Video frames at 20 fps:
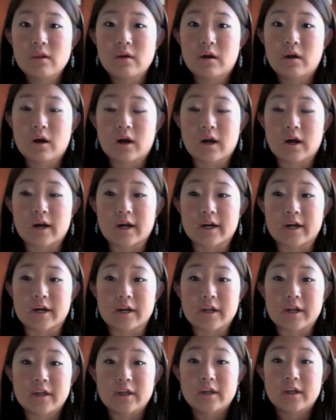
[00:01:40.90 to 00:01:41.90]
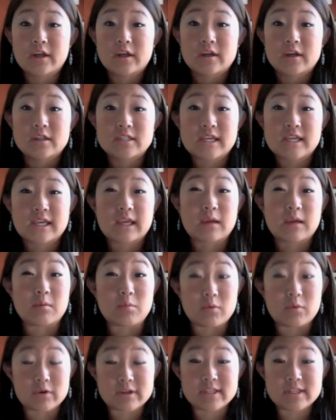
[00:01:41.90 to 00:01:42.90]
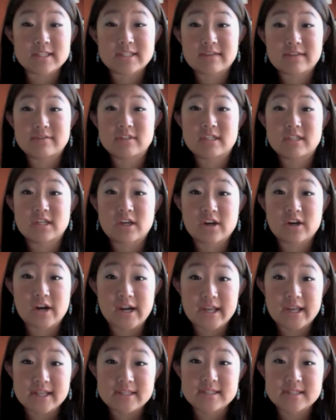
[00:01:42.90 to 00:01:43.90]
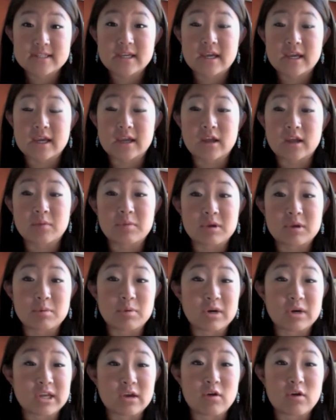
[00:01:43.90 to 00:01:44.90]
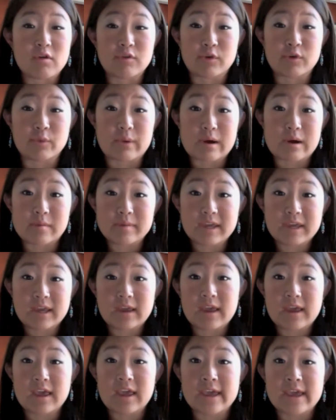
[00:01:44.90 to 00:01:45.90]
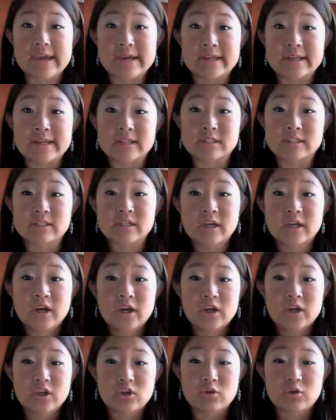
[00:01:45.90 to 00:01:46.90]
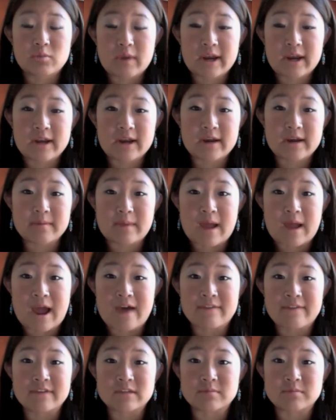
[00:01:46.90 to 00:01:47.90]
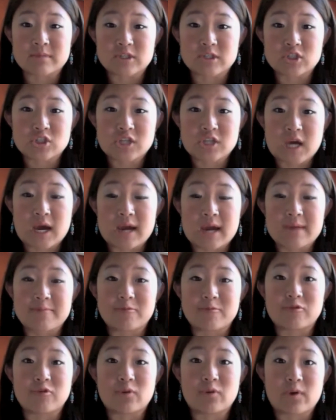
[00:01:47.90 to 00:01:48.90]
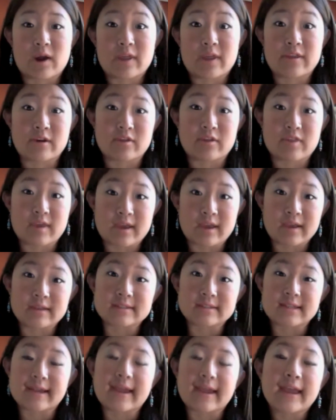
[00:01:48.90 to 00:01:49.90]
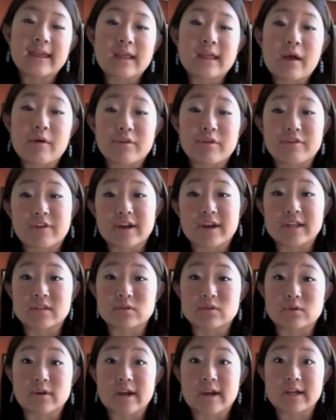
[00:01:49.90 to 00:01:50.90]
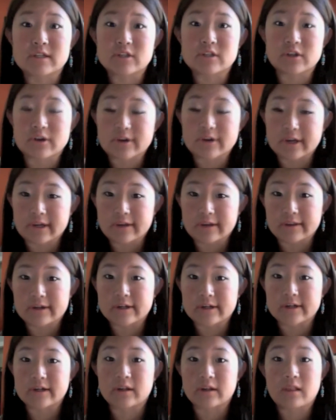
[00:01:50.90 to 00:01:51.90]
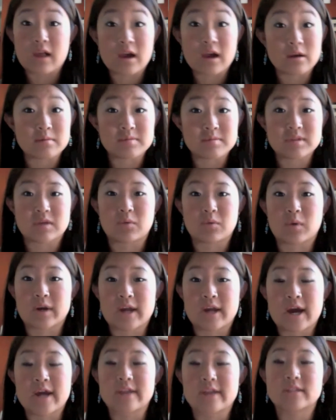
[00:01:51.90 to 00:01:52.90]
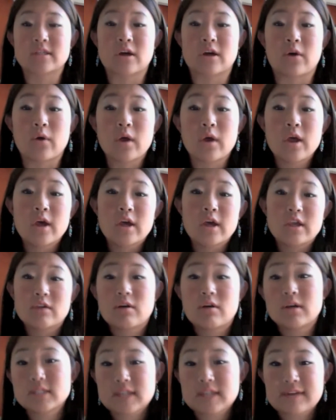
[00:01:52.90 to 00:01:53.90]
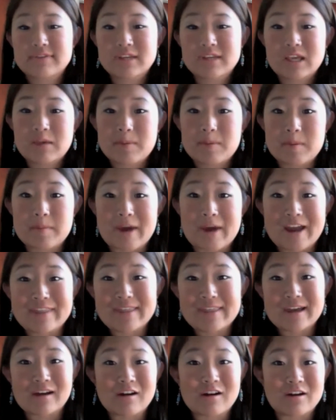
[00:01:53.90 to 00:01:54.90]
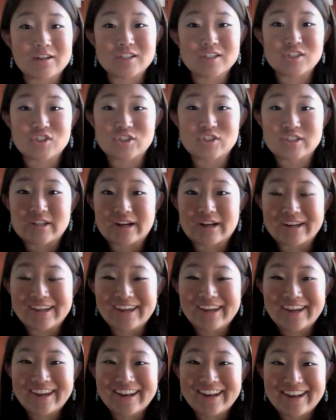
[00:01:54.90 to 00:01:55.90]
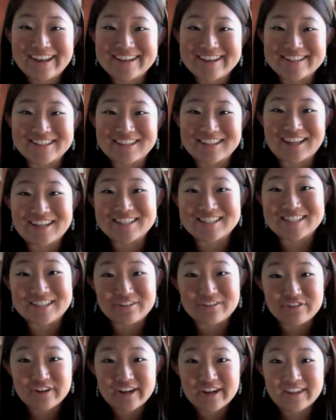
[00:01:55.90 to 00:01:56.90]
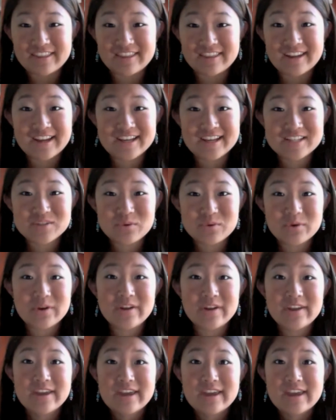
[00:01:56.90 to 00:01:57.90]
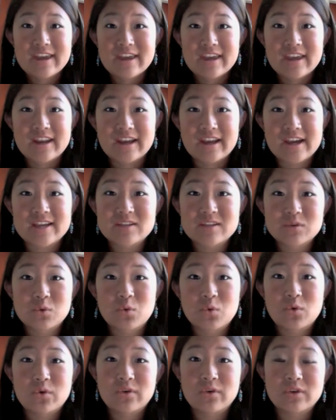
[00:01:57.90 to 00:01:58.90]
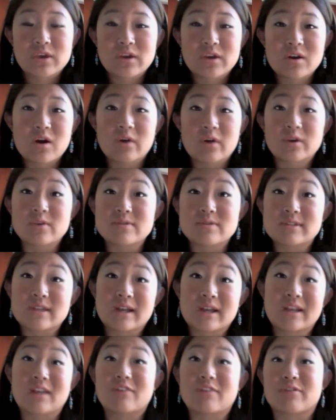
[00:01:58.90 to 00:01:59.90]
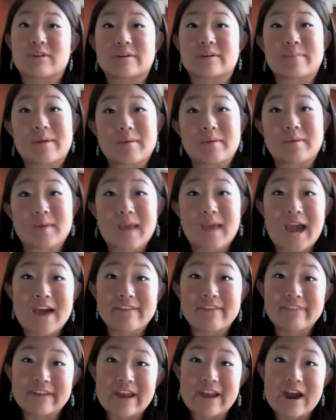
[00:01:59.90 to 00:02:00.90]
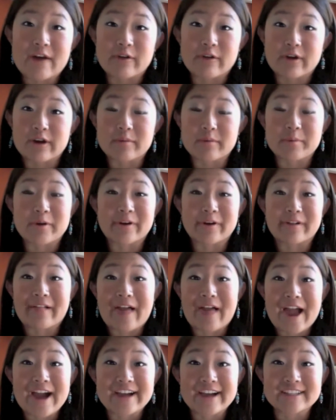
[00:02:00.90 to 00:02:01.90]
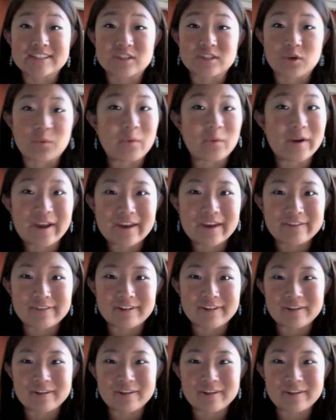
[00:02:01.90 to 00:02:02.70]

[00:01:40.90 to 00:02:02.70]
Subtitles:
are taking more than 17 credits, it could be pretty overwhelming, and you might not have as much time for other things like hanging out with friends or extracurricular clubs and whatnot. So you also have to keep in mind that college studying is a lot different than high school. In high school, you know, you study for maybe half an hour per class or whatever.